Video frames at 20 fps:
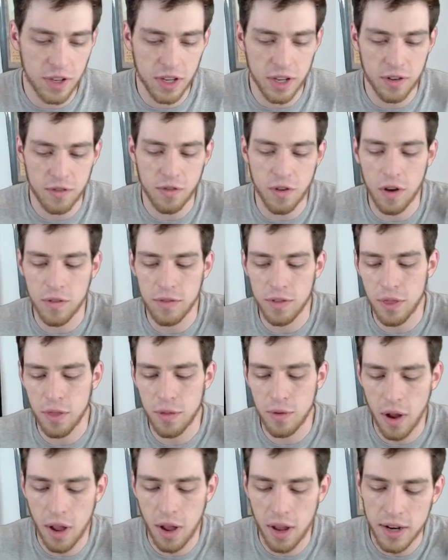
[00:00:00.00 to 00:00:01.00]
and Fall of the
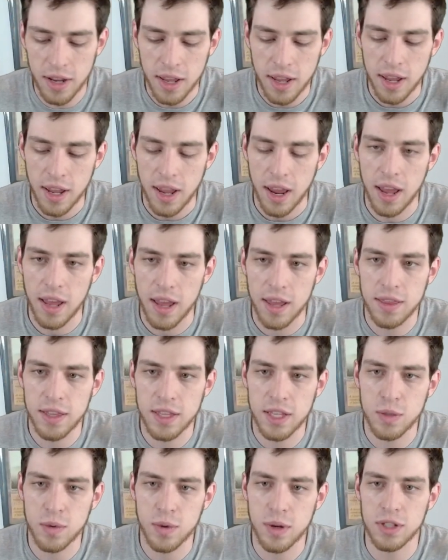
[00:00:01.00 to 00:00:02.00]
Thrawn, and
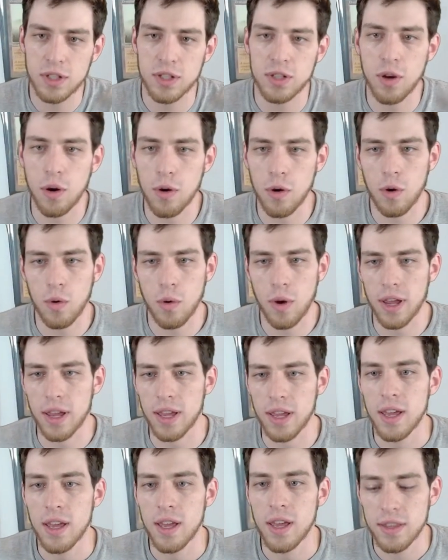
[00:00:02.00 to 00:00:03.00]
these ones don't quite.
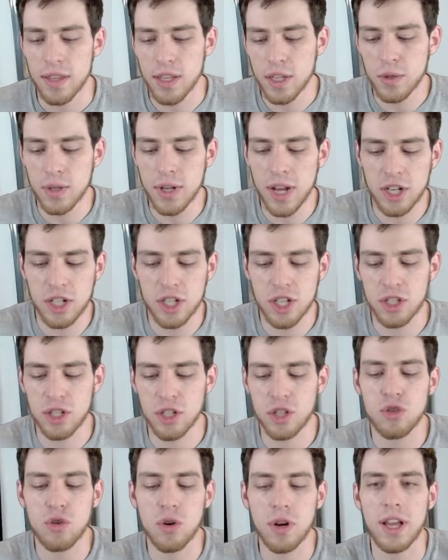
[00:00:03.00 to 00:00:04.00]
This one actually doesn't
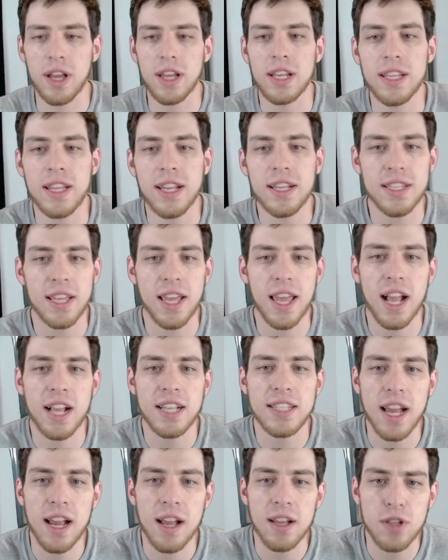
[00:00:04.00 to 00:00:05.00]
destroy any lands. It
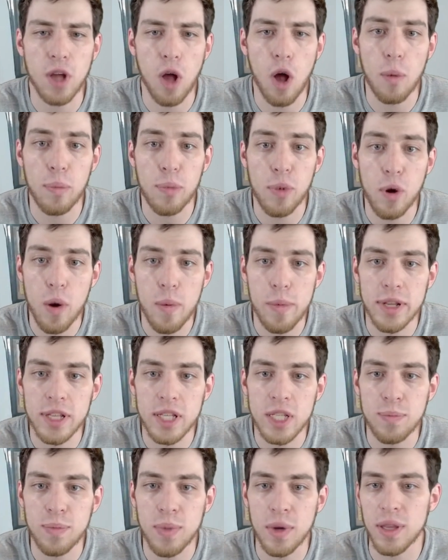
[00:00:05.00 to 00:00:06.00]
exiles all
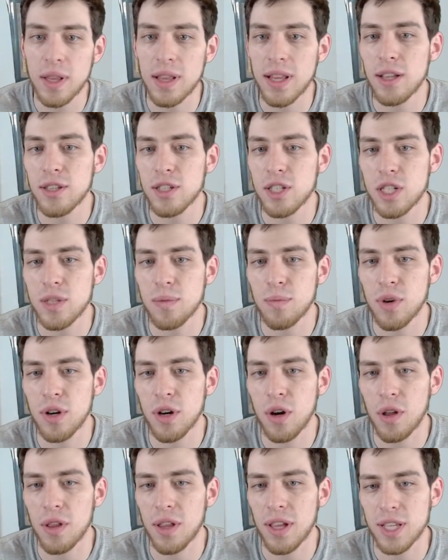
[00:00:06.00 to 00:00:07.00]
permanents, but it allows us to bring
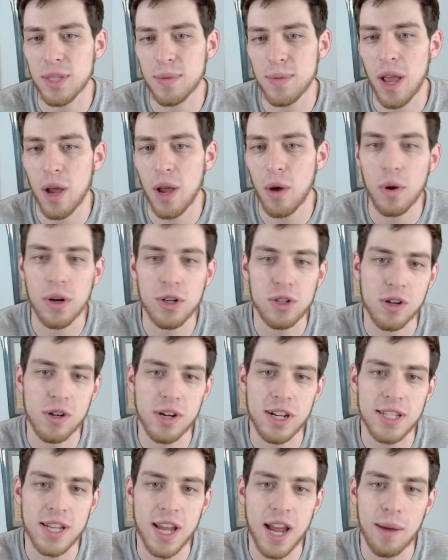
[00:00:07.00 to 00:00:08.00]
our lands back 1 turn at
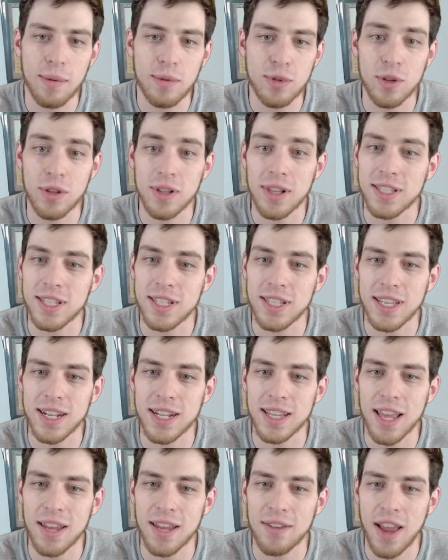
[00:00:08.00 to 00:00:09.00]
a time, so it lets us get a
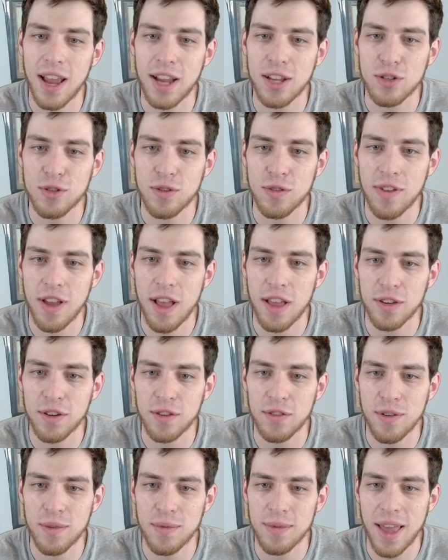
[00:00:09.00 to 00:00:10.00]
lot of extra value
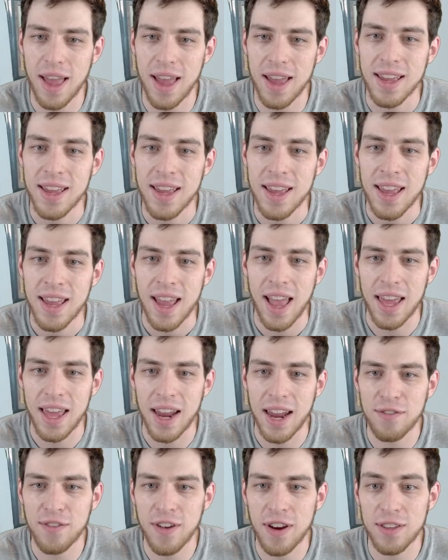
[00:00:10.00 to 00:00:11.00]
from that. And
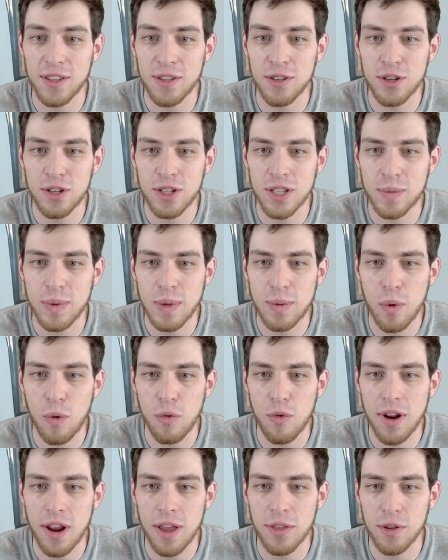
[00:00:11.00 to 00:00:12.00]
I find that usually people
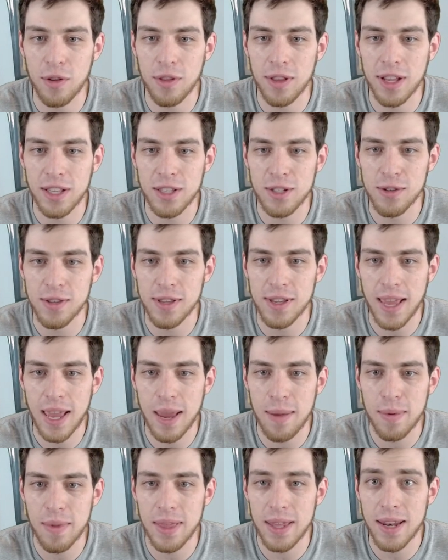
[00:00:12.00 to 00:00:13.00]
run out their lands early
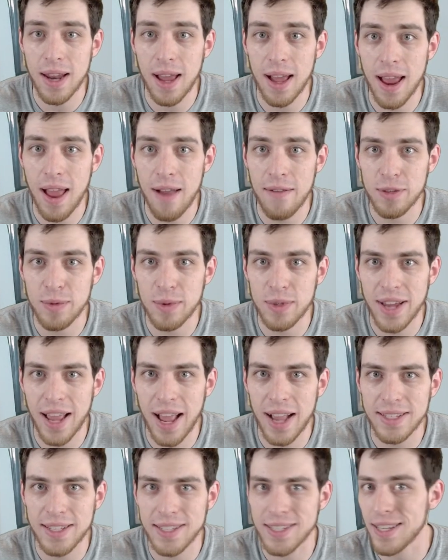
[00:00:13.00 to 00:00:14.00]
game and then not have as much
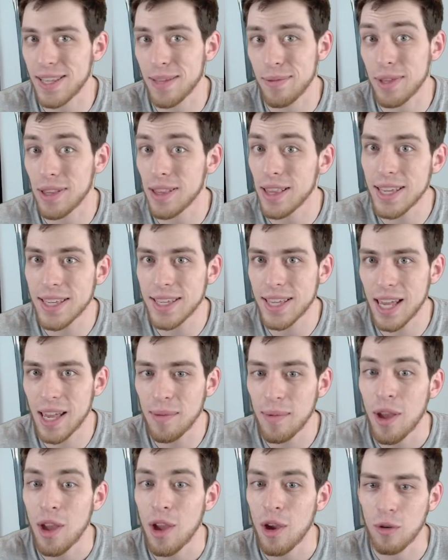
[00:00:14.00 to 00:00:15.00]
access to them in the late
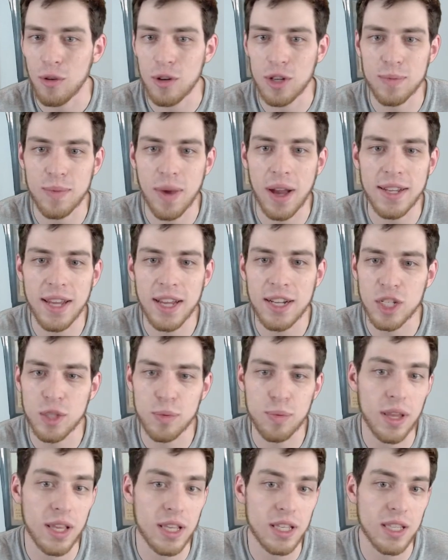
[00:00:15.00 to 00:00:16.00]
game, whereas my deck just
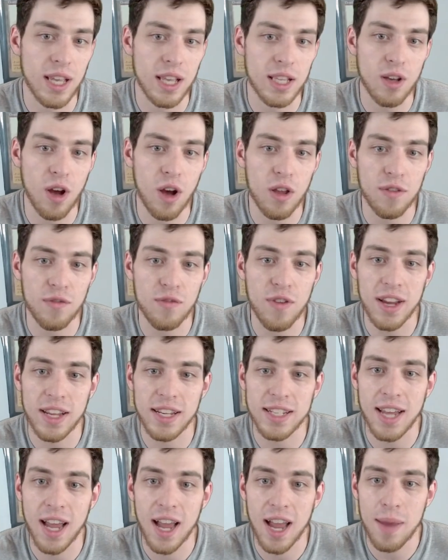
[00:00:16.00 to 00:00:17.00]
plays lands all the fucking
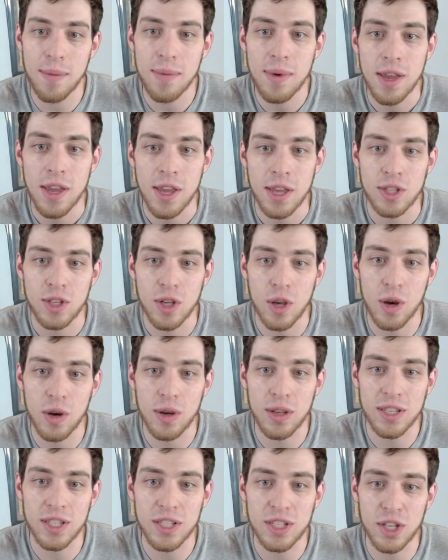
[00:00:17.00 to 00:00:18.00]
time. So
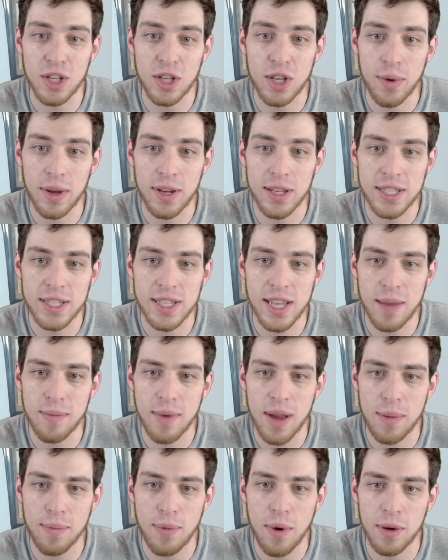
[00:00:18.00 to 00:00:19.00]
this is a good way to set
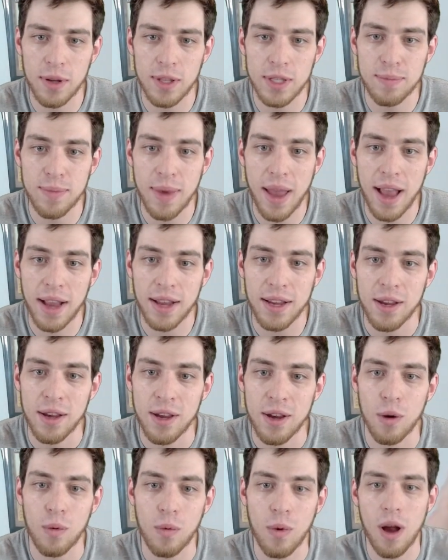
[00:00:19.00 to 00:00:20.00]
my opponents back
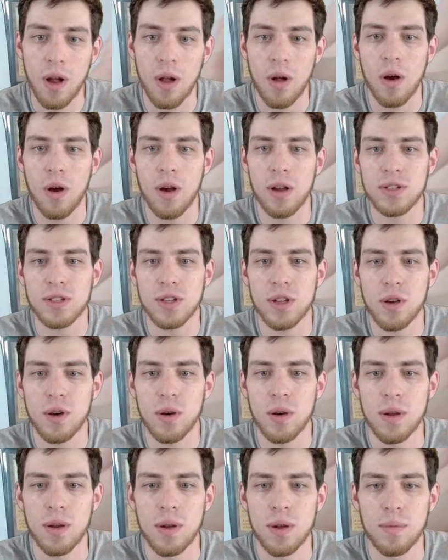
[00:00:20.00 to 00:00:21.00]
while
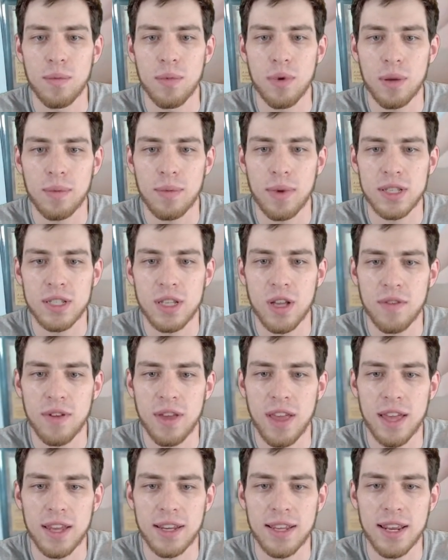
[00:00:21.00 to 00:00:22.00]
also putting myself
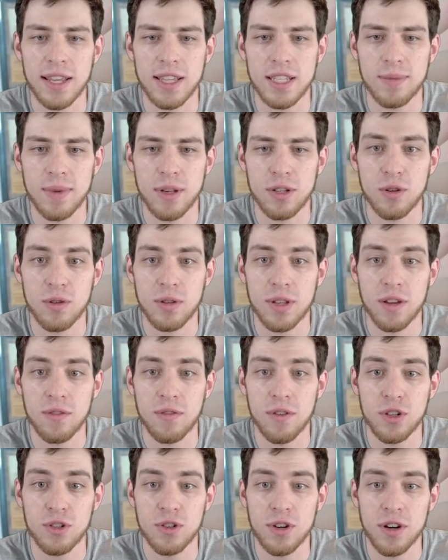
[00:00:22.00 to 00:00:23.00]
ahead, getting some extra
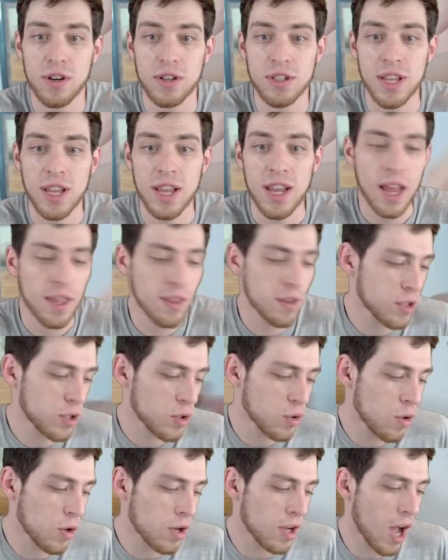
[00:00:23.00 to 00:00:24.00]
landfall triggers. And there's a
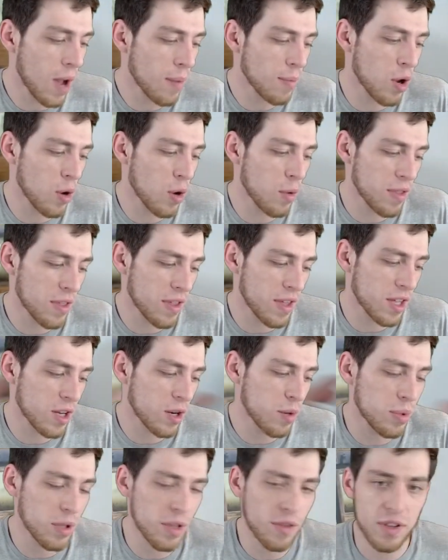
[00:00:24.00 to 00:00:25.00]
cool combo with it and
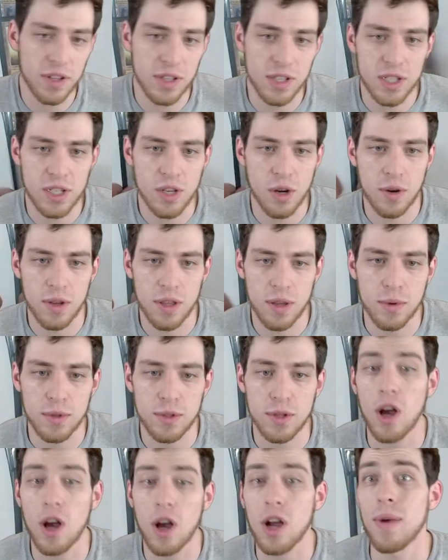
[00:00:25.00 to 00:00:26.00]
Oblivion Sower that we'll
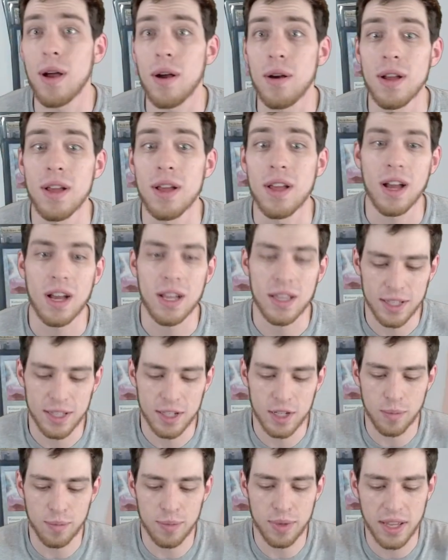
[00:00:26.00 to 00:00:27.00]
talk about a
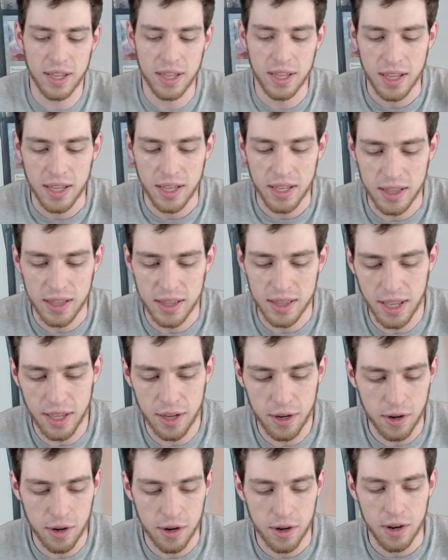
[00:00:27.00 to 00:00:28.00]
little bit
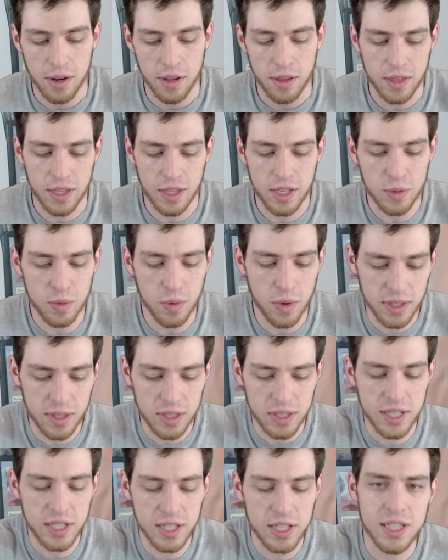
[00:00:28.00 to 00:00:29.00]
later. These ones,
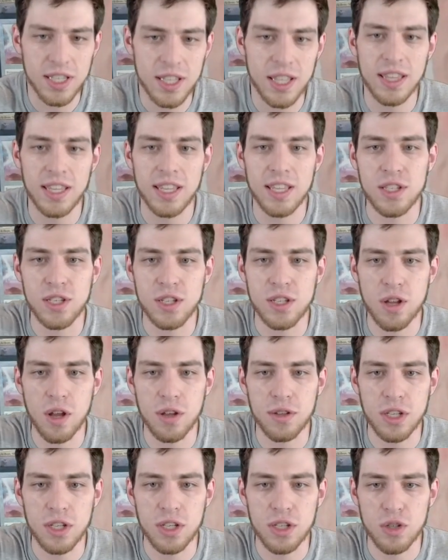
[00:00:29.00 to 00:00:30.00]
this is the least
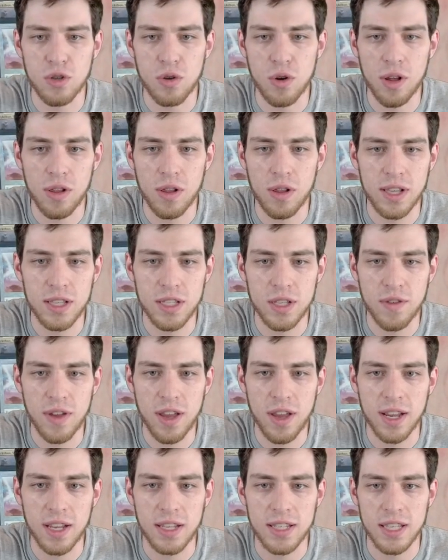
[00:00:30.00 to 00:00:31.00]
salty destroy all lands
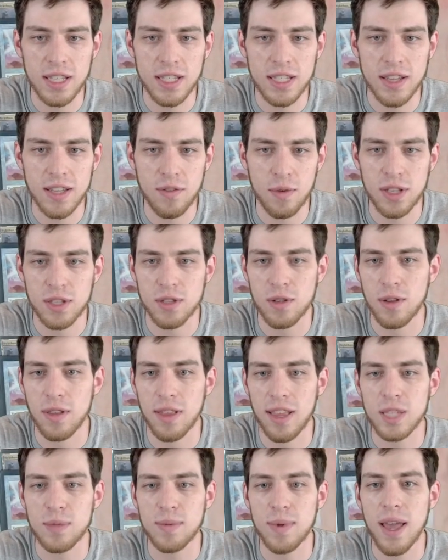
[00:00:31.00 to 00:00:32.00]
effect because at least everyone gets their
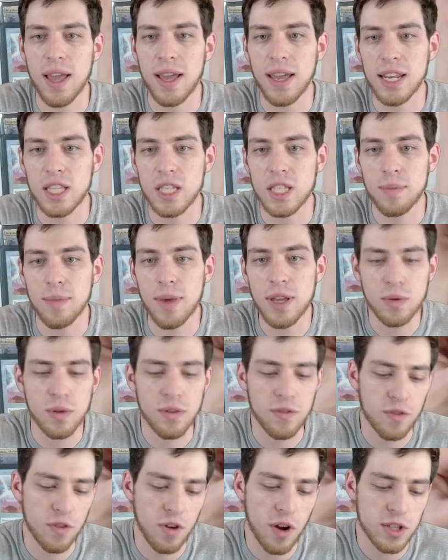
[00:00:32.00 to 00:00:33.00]
lands back, and it's the best one
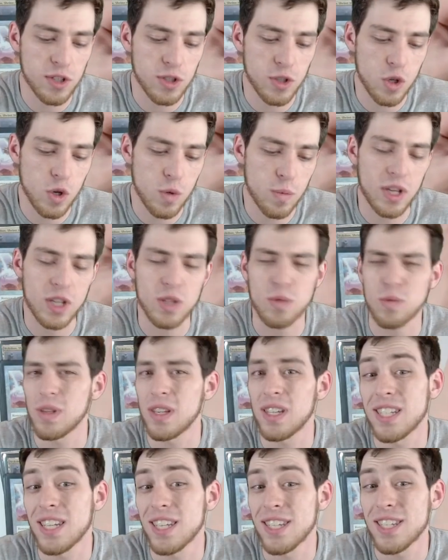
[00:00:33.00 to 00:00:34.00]
for us too because we
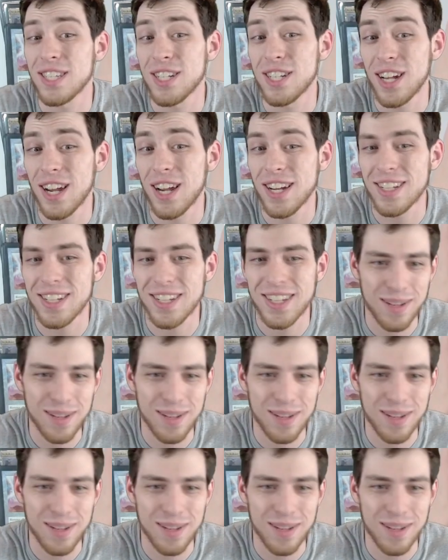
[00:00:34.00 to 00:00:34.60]
could disenchant it